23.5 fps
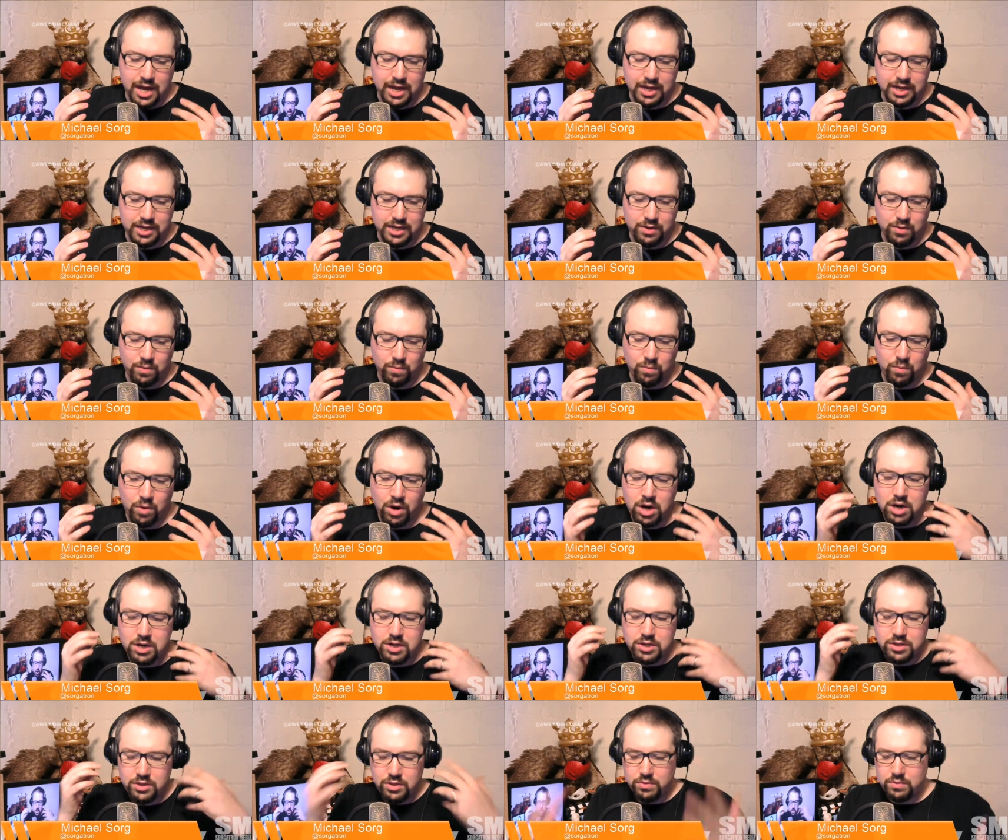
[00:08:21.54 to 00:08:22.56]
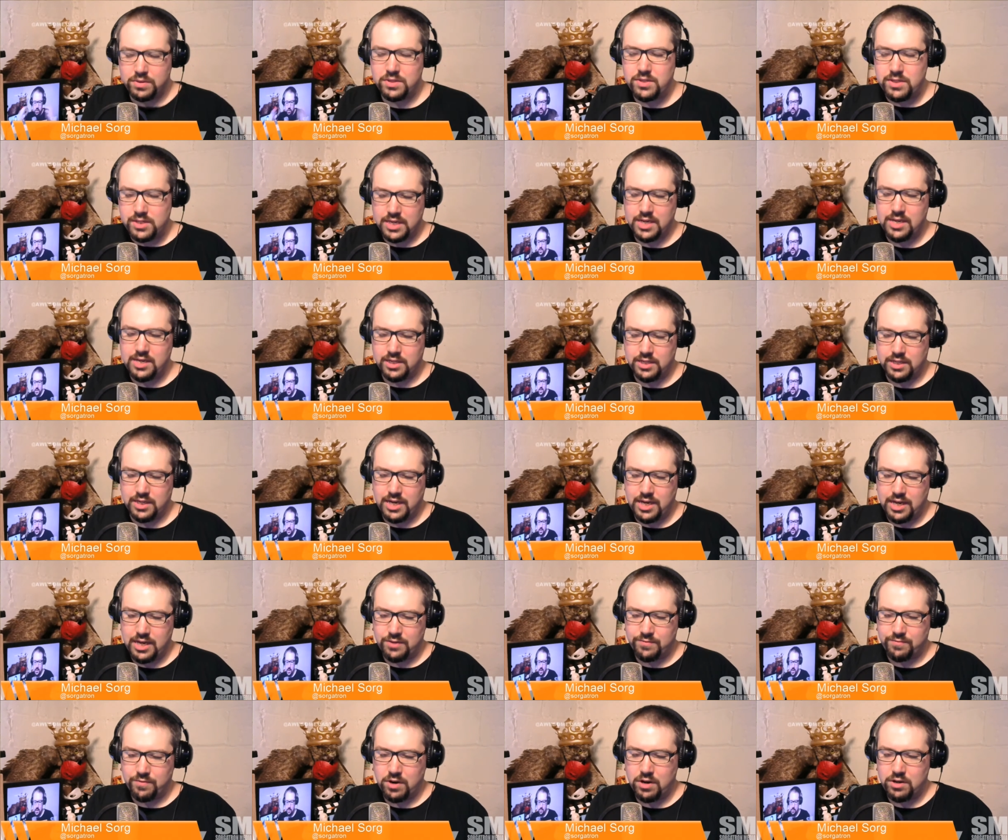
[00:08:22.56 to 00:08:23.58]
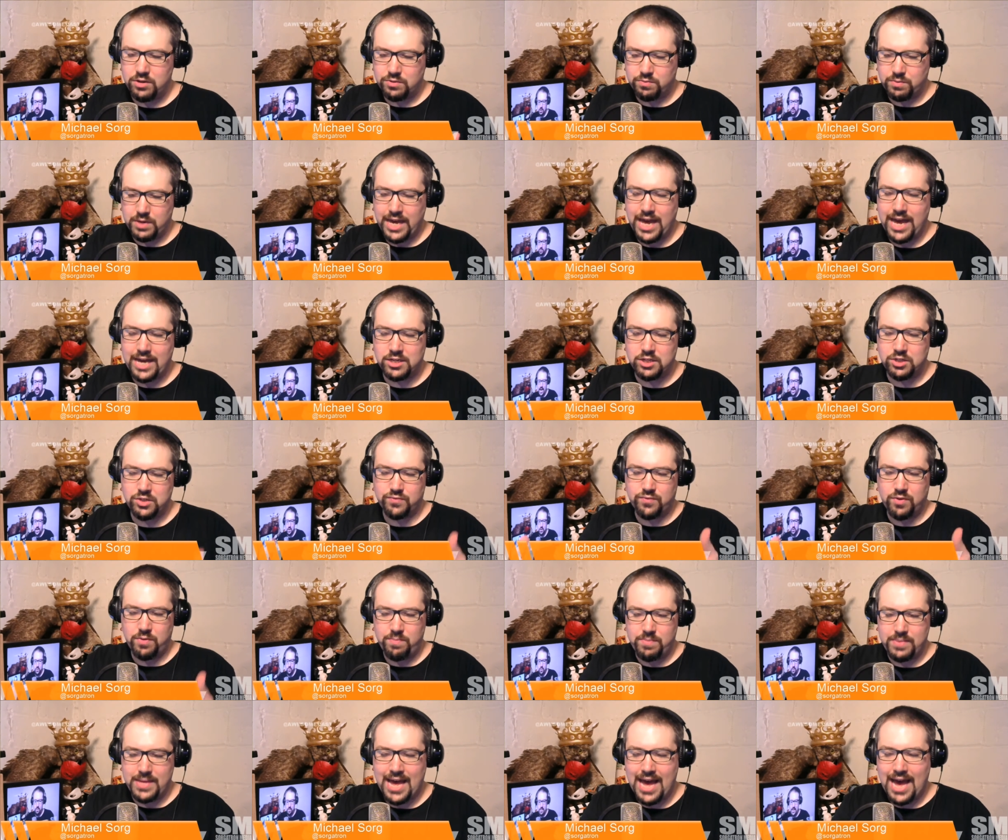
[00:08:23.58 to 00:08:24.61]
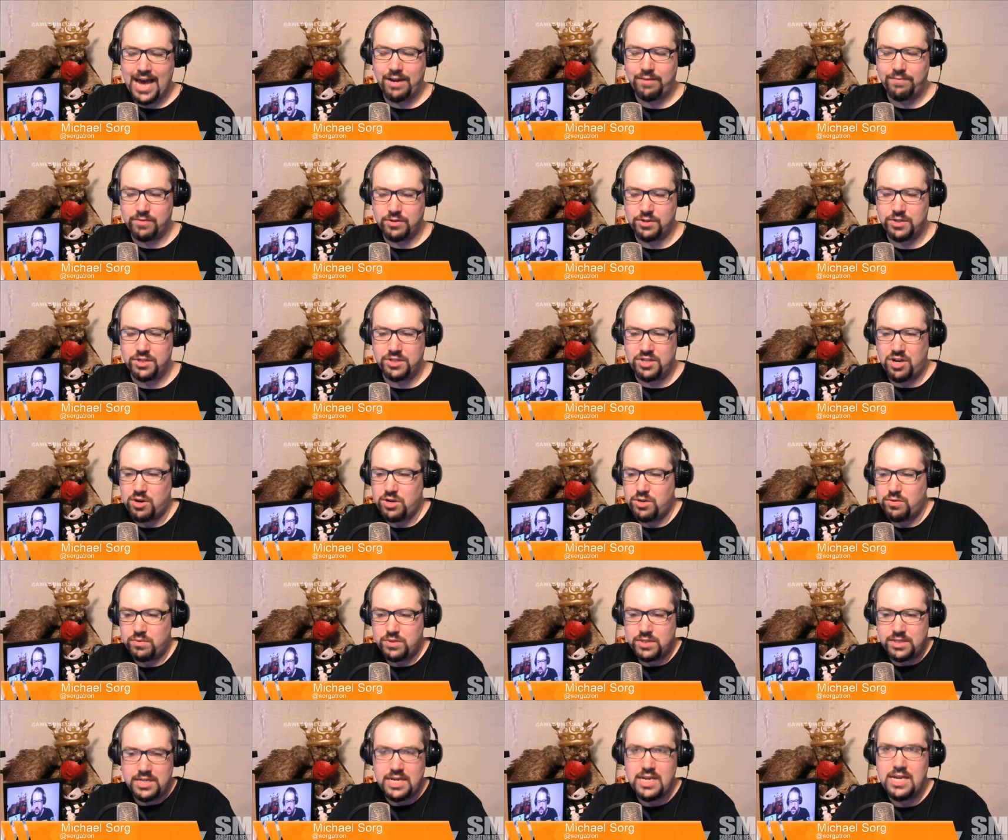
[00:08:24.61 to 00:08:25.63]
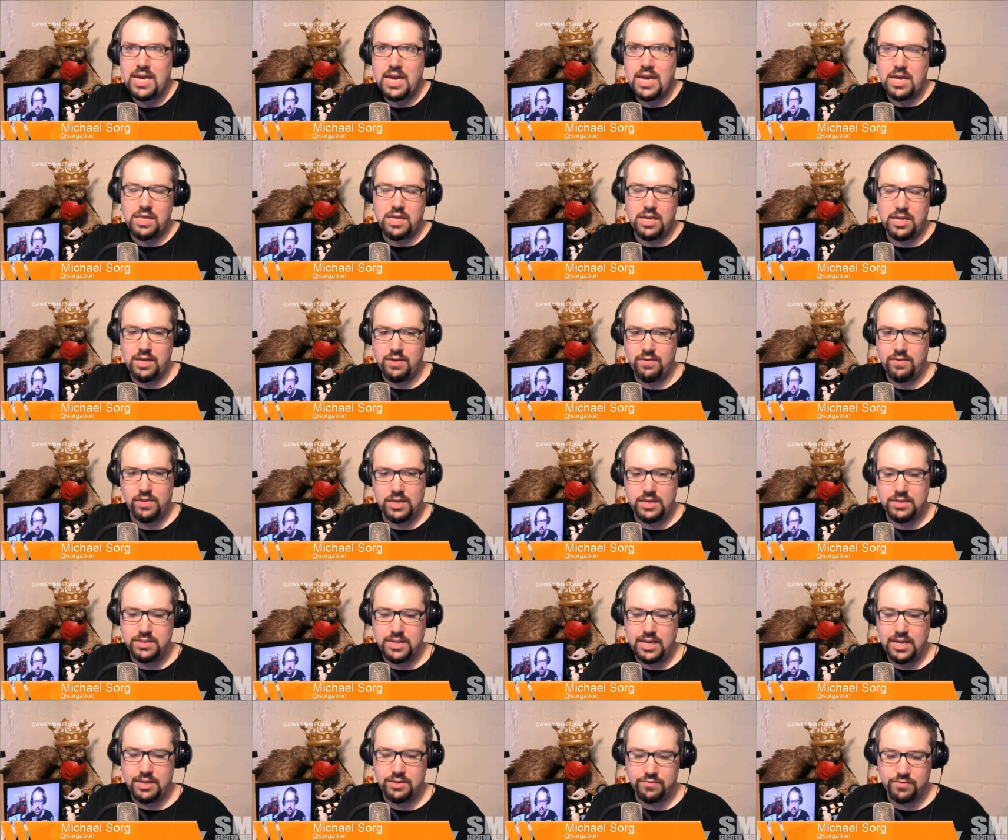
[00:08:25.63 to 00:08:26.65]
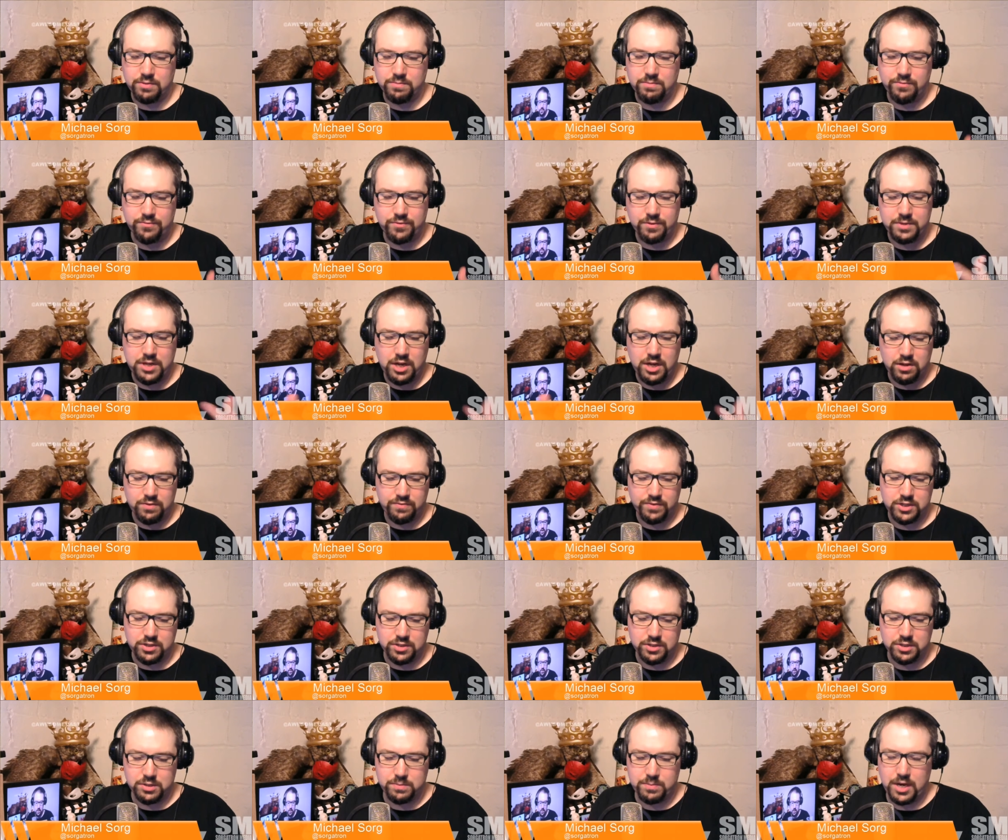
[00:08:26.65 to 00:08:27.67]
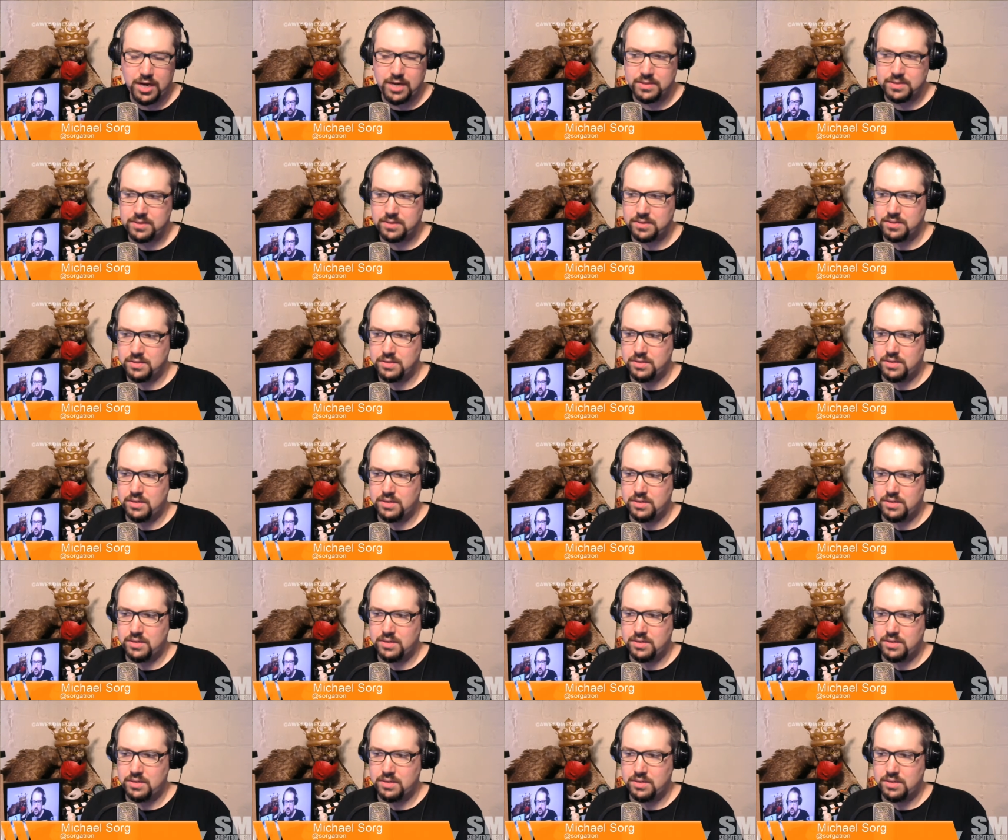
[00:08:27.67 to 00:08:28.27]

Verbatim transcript: What are you seeing as far as reactions from that versus are you seeing anything even these days from television spots?